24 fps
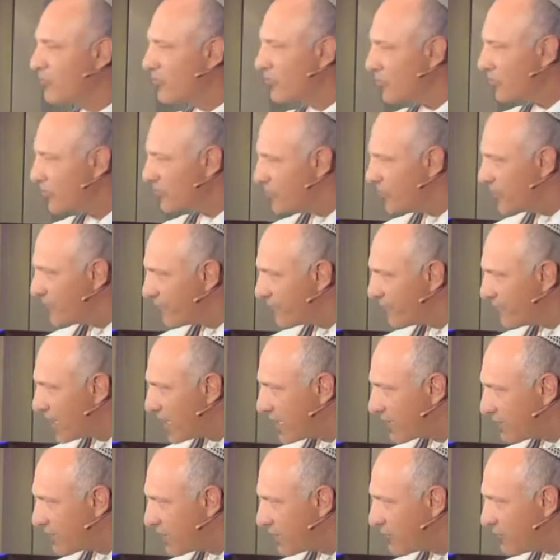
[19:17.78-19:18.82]

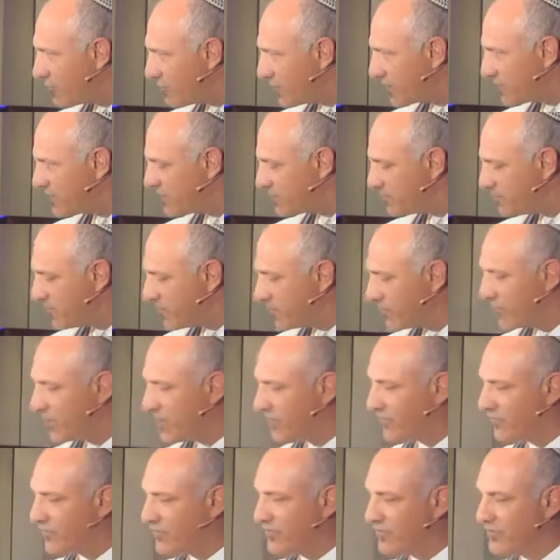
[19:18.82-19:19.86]
Reflect on your
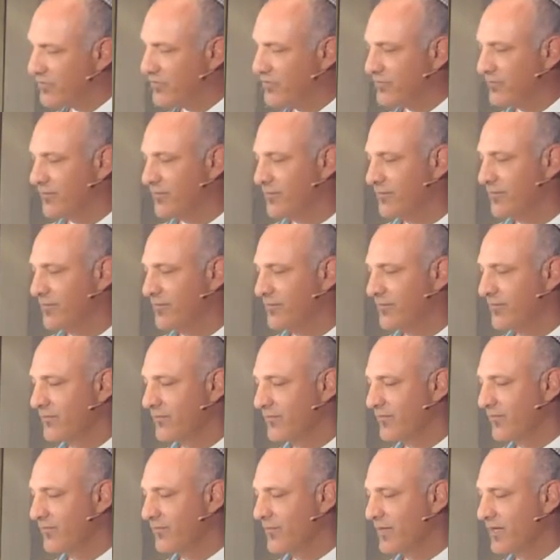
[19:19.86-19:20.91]
experiences.
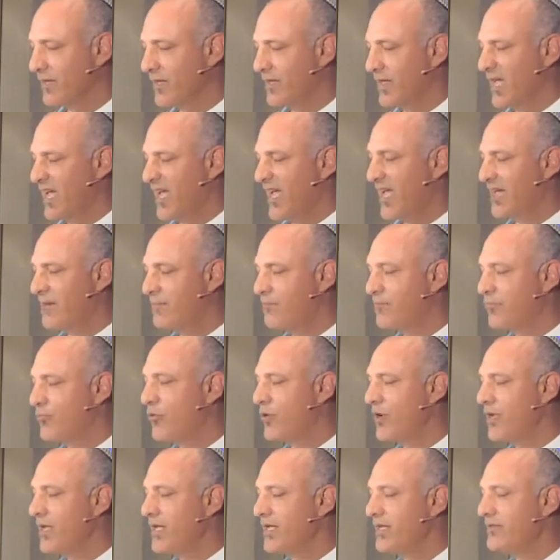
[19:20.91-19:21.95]
And
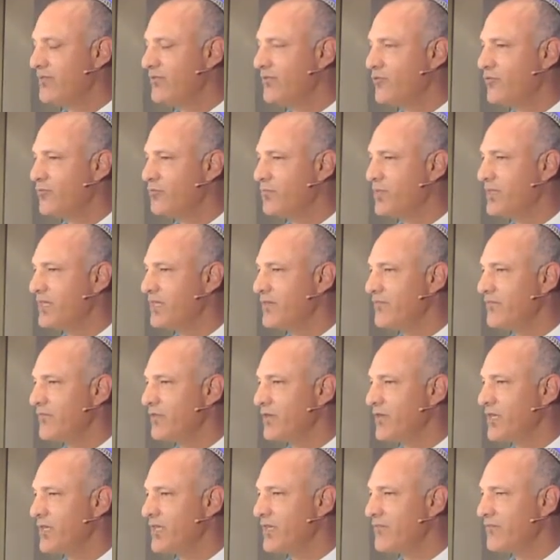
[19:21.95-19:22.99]
pray to be
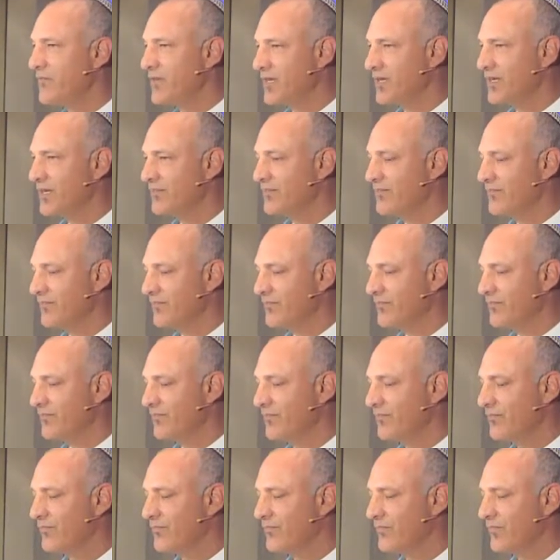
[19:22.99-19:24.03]
forgiven
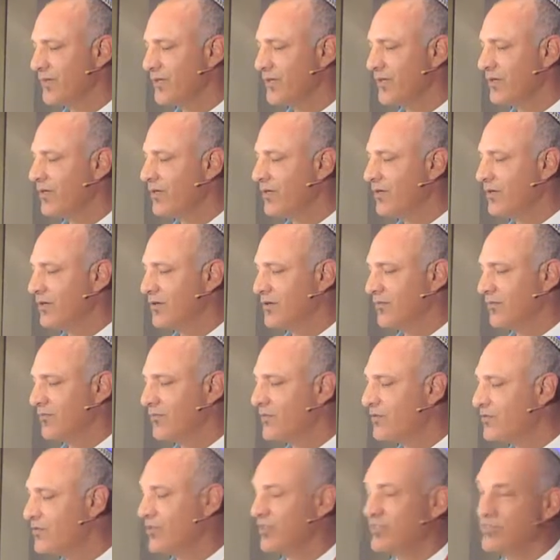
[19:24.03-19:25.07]

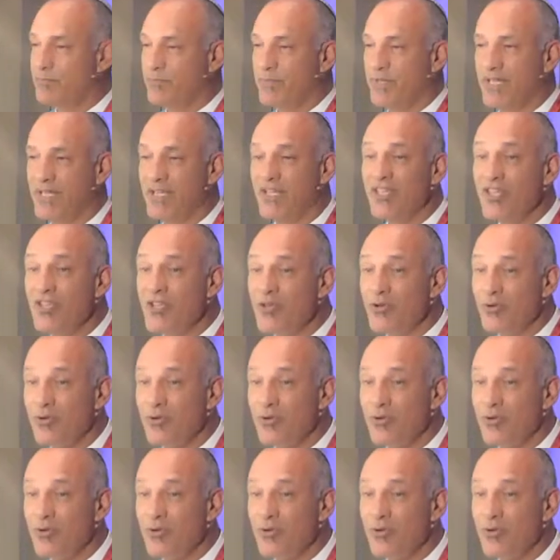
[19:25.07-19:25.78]
for just being you.